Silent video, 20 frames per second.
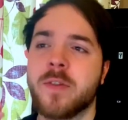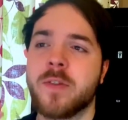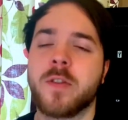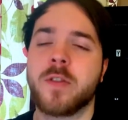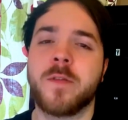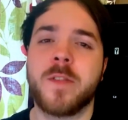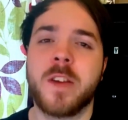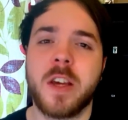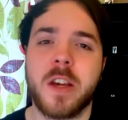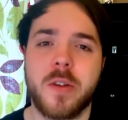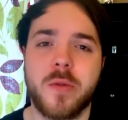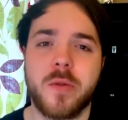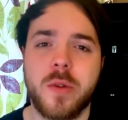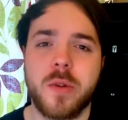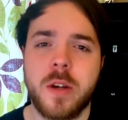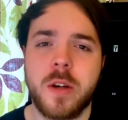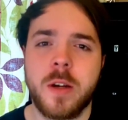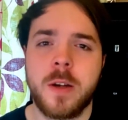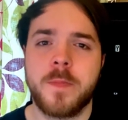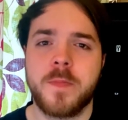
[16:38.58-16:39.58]
review,
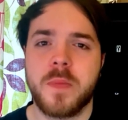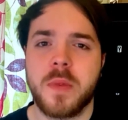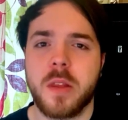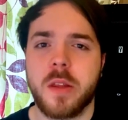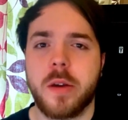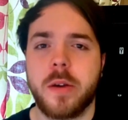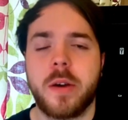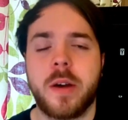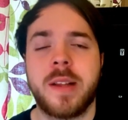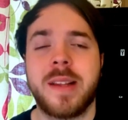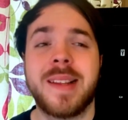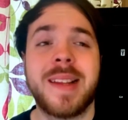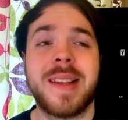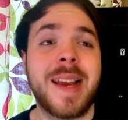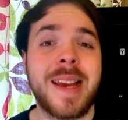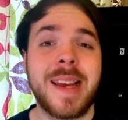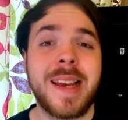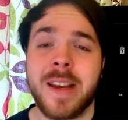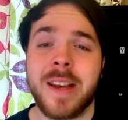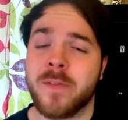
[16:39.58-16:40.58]
a
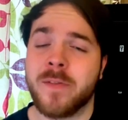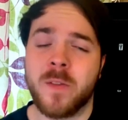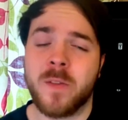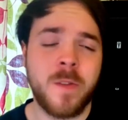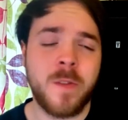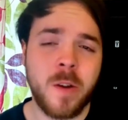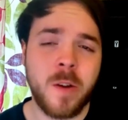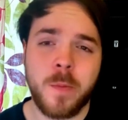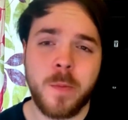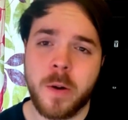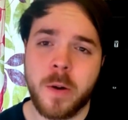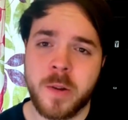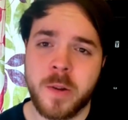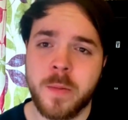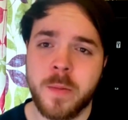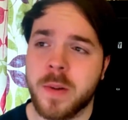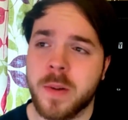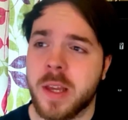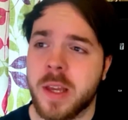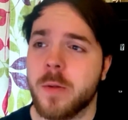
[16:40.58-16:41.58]
negative review
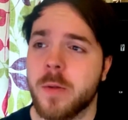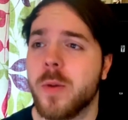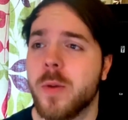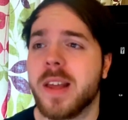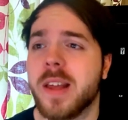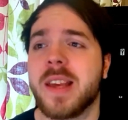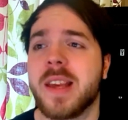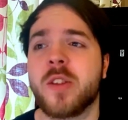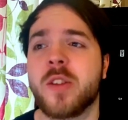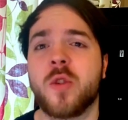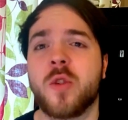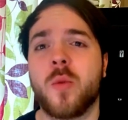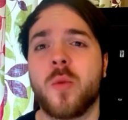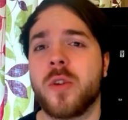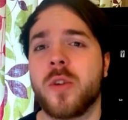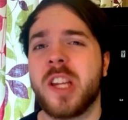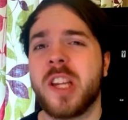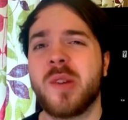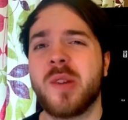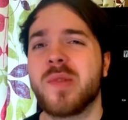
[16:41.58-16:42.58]
possibly, where they don't
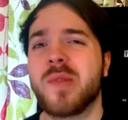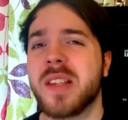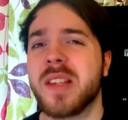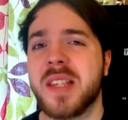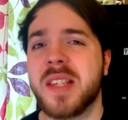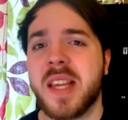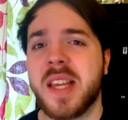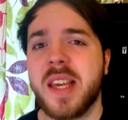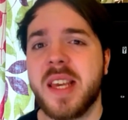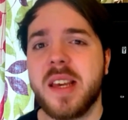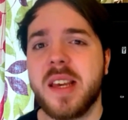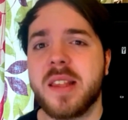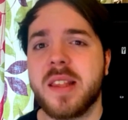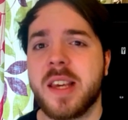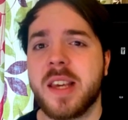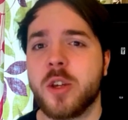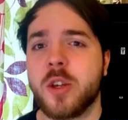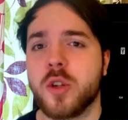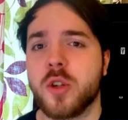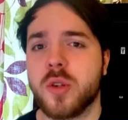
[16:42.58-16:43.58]
want you to see it. They
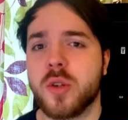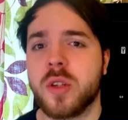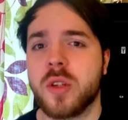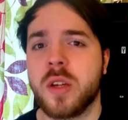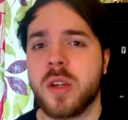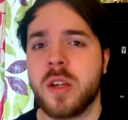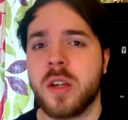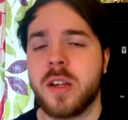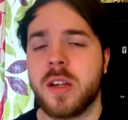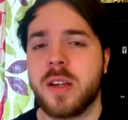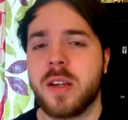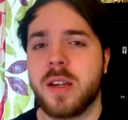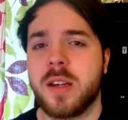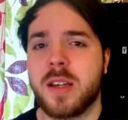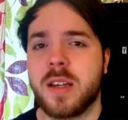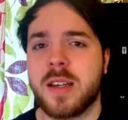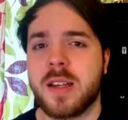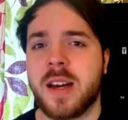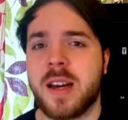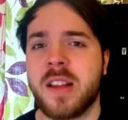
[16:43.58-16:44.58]
just
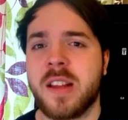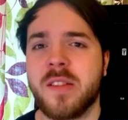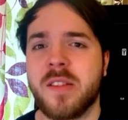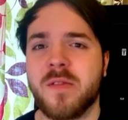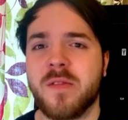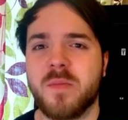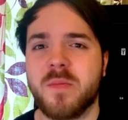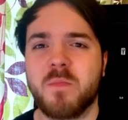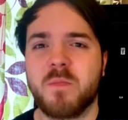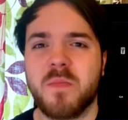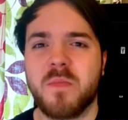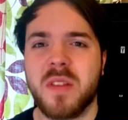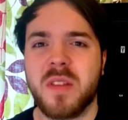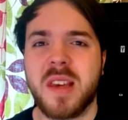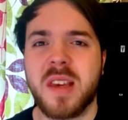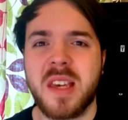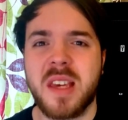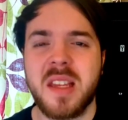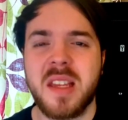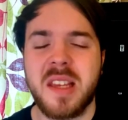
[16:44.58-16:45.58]
kind of
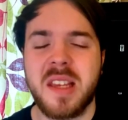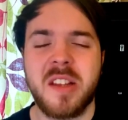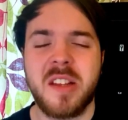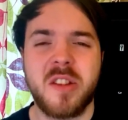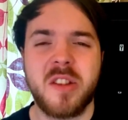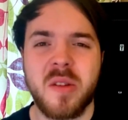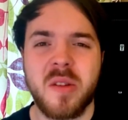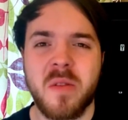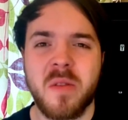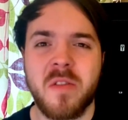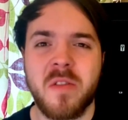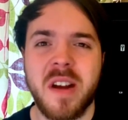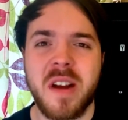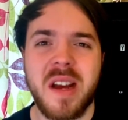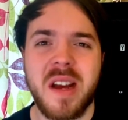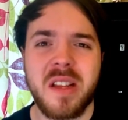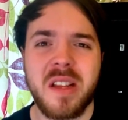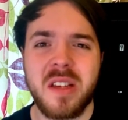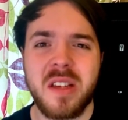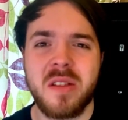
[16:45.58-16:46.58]
think you didn't do great
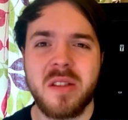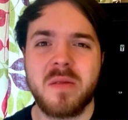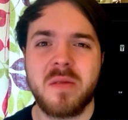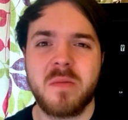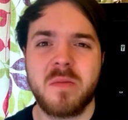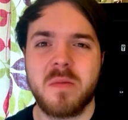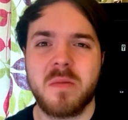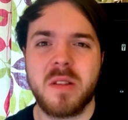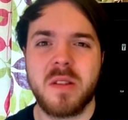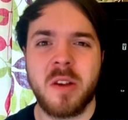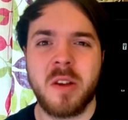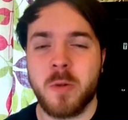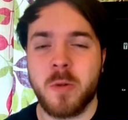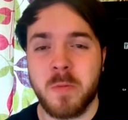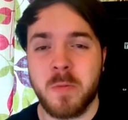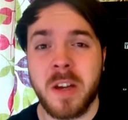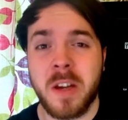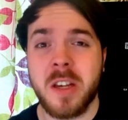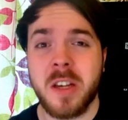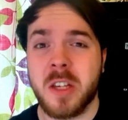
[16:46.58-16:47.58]
and it was
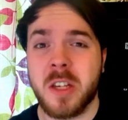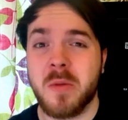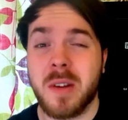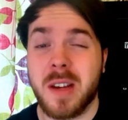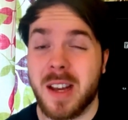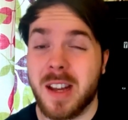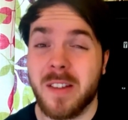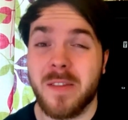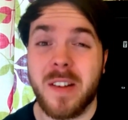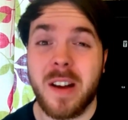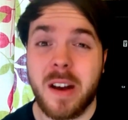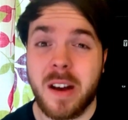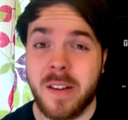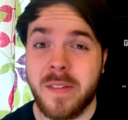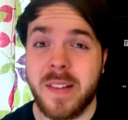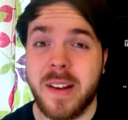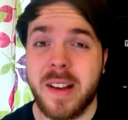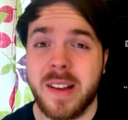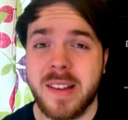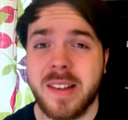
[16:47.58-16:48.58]
because you were kind of
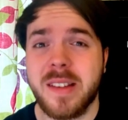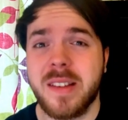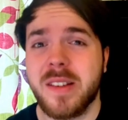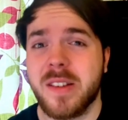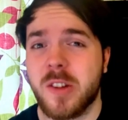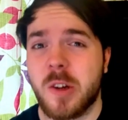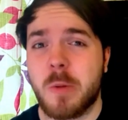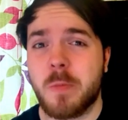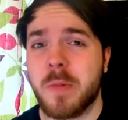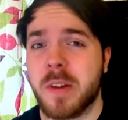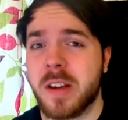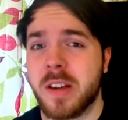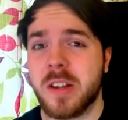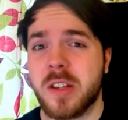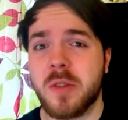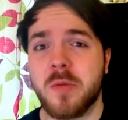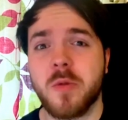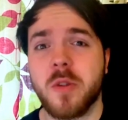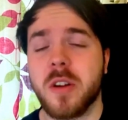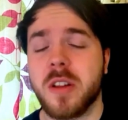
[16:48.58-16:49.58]
half-arsing it, not because
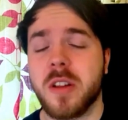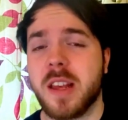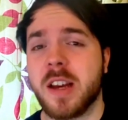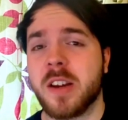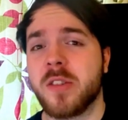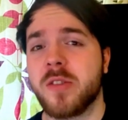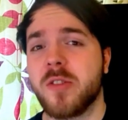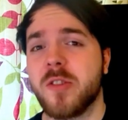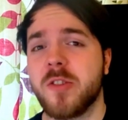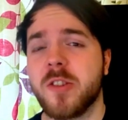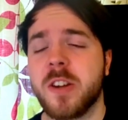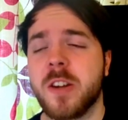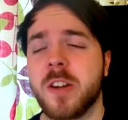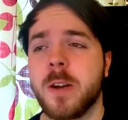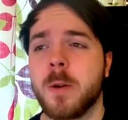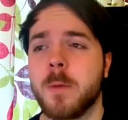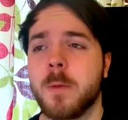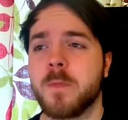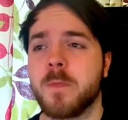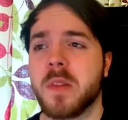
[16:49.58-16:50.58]
you weren't that good.
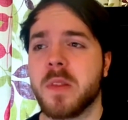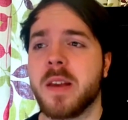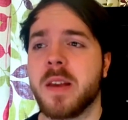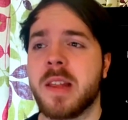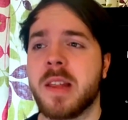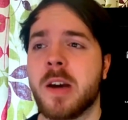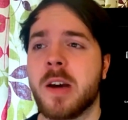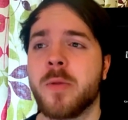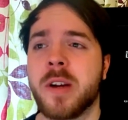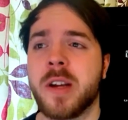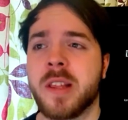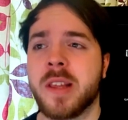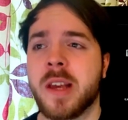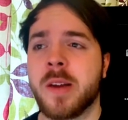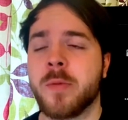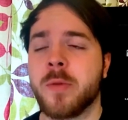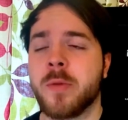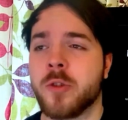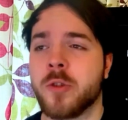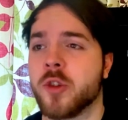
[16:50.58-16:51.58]
And that way they
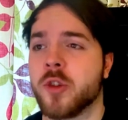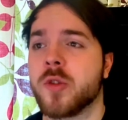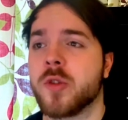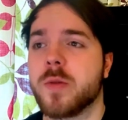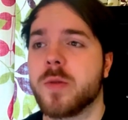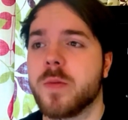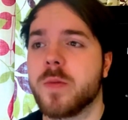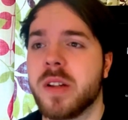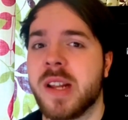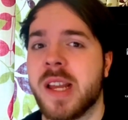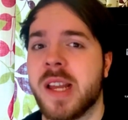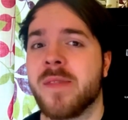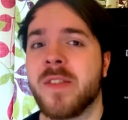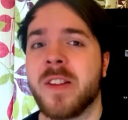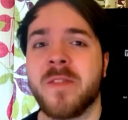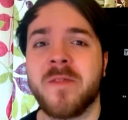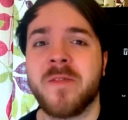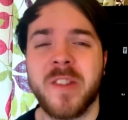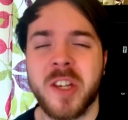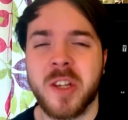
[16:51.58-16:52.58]
will just leave an
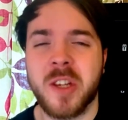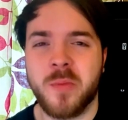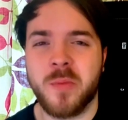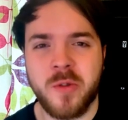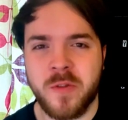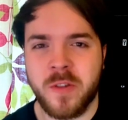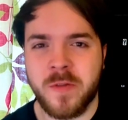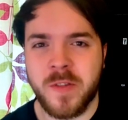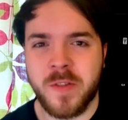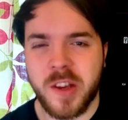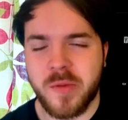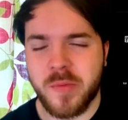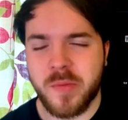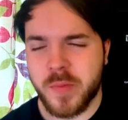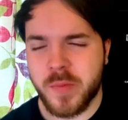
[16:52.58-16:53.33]
invisible review.